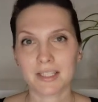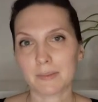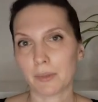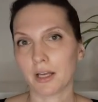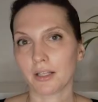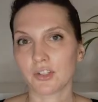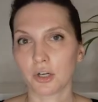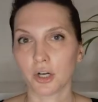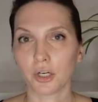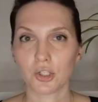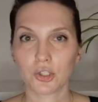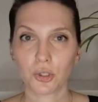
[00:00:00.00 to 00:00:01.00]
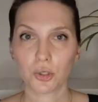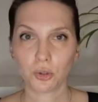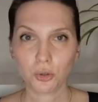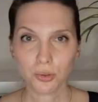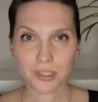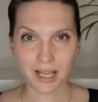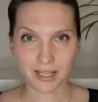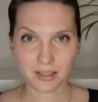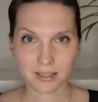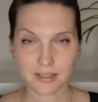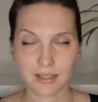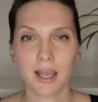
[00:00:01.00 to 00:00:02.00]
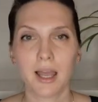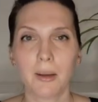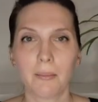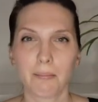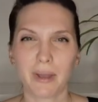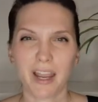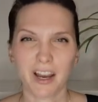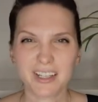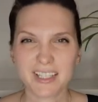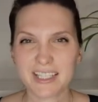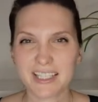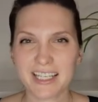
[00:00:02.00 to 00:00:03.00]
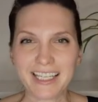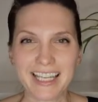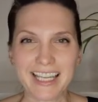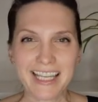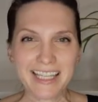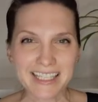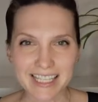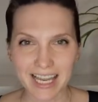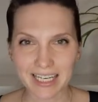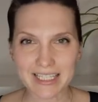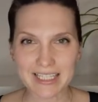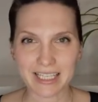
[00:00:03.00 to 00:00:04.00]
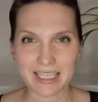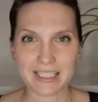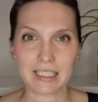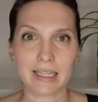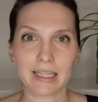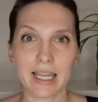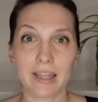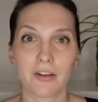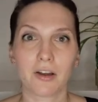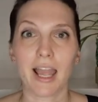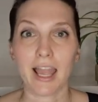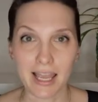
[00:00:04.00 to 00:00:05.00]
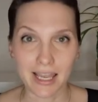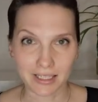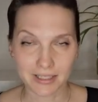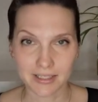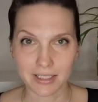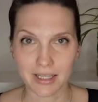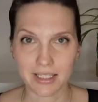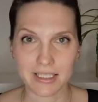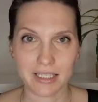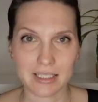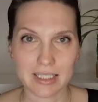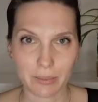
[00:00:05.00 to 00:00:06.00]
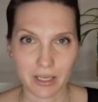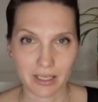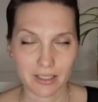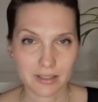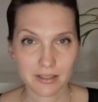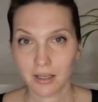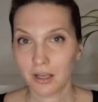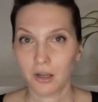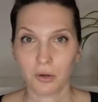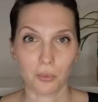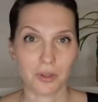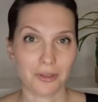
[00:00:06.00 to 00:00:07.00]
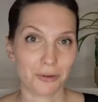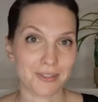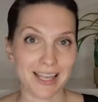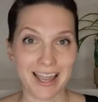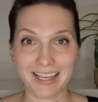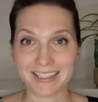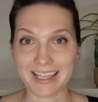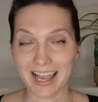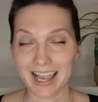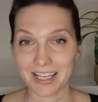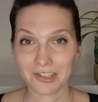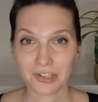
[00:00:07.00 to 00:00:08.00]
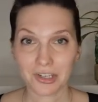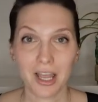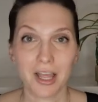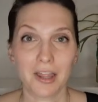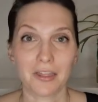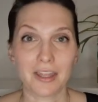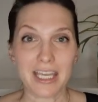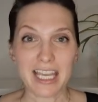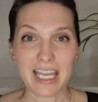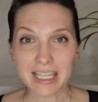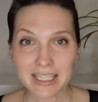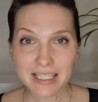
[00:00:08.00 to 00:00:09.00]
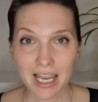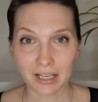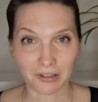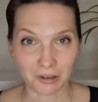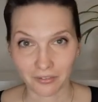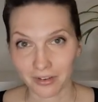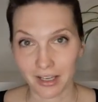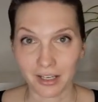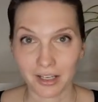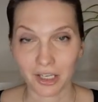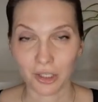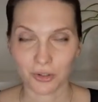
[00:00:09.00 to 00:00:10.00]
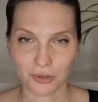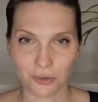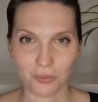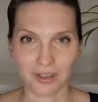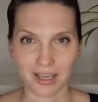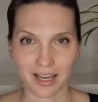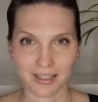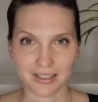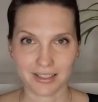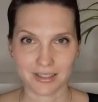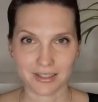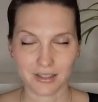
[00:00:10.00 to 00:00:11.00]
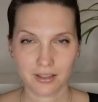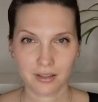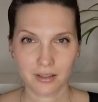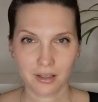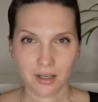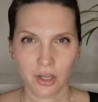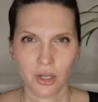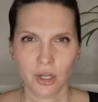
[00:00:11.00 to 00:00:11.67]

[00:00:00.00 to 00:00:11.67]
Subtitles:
If the spines are too dense, parasitic insects like to lay their eggs in the dense spines. When those eggs hatch, the insect larvae consume the cactus.